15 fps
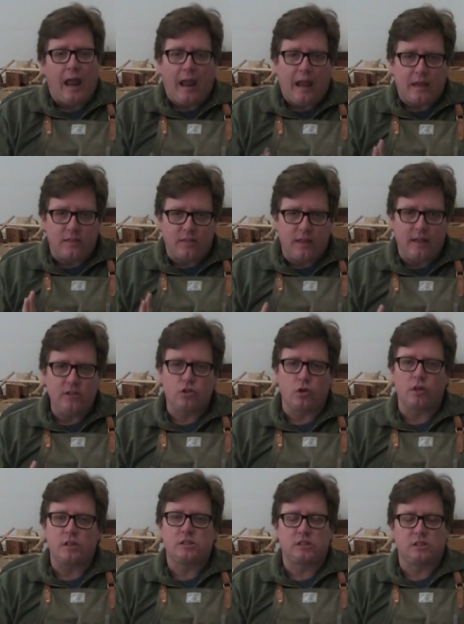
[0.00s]
And then
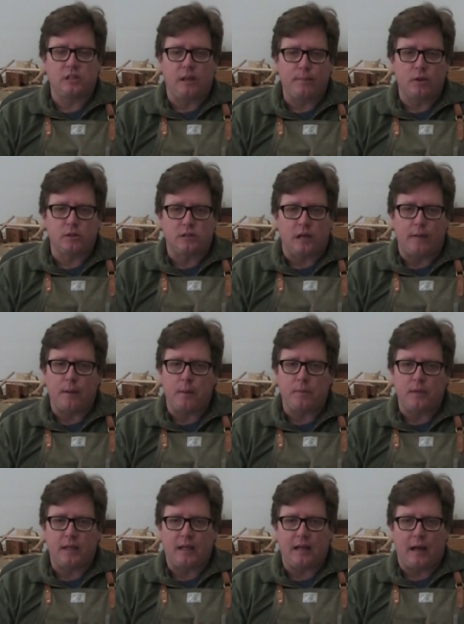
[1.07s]
during summertime, I'm
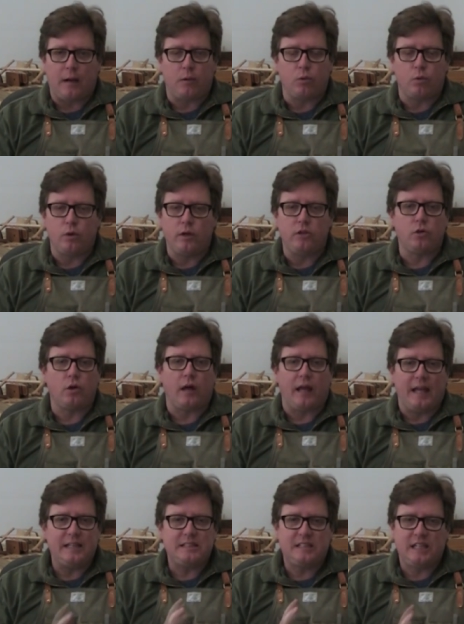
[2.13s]
thinking I will really do an
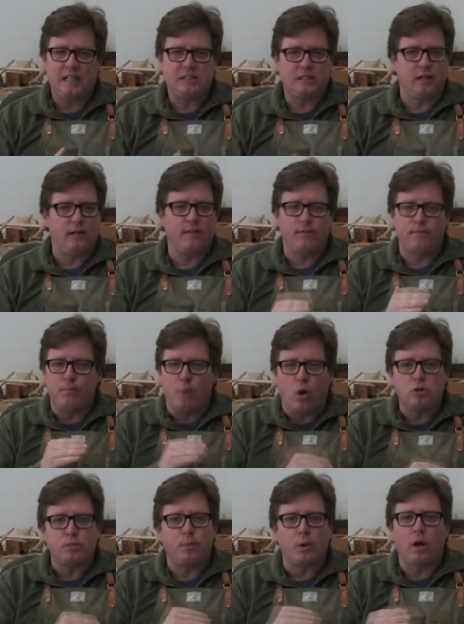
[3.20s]
intensive,
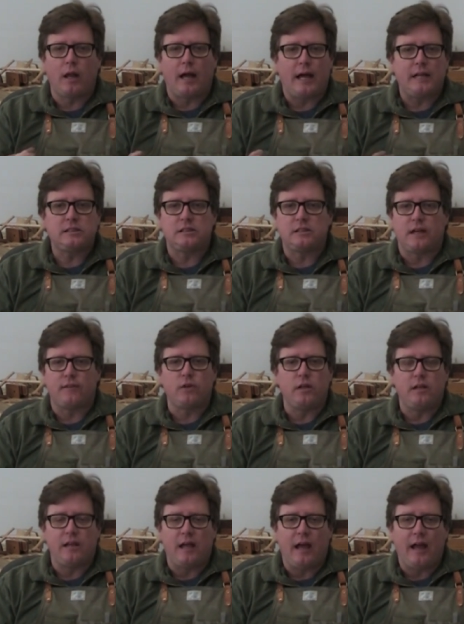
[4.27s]
multiple classes
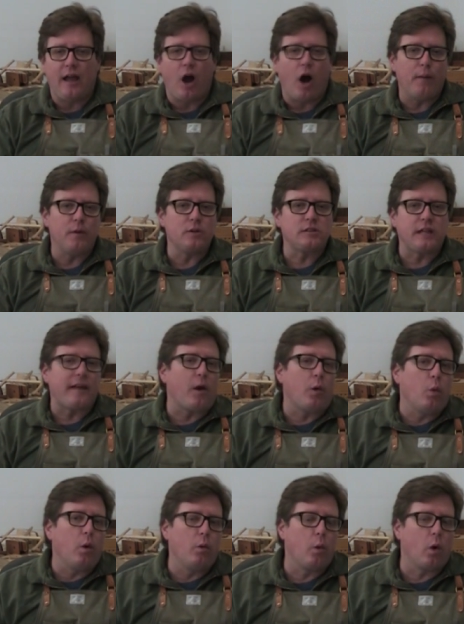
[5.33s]
every day, almost like a
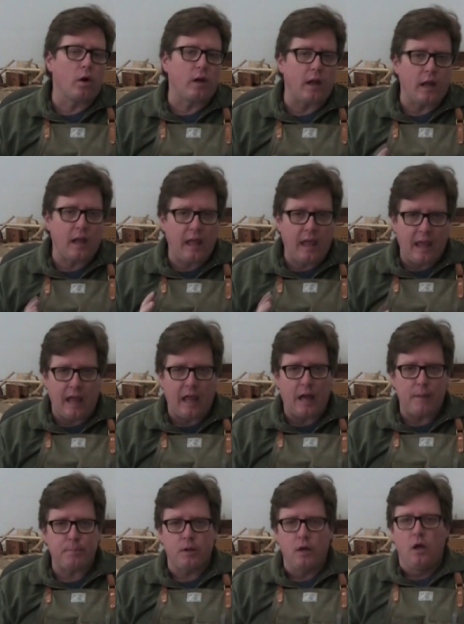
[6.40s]
woodworking
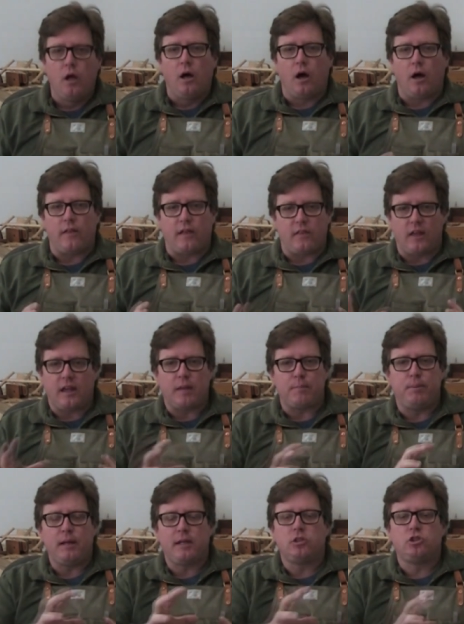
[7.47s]
camp uh, that they can
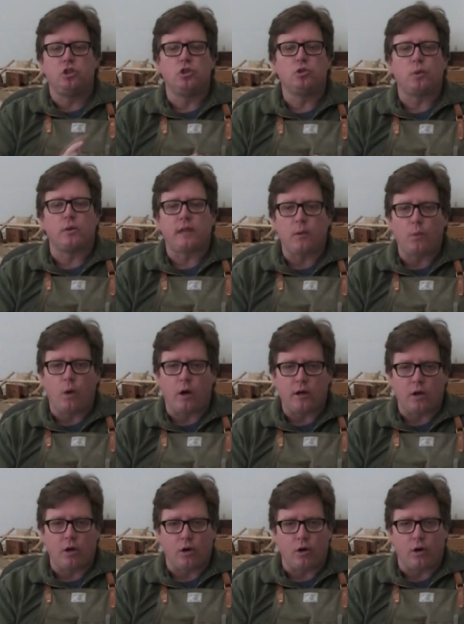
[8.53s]
pick and choose what they want
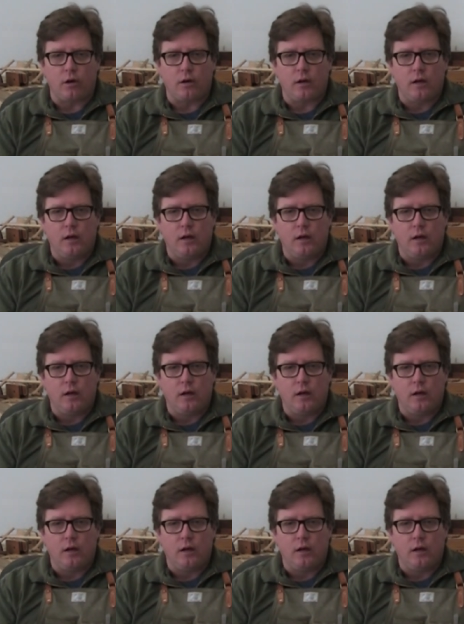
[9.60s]
to learn.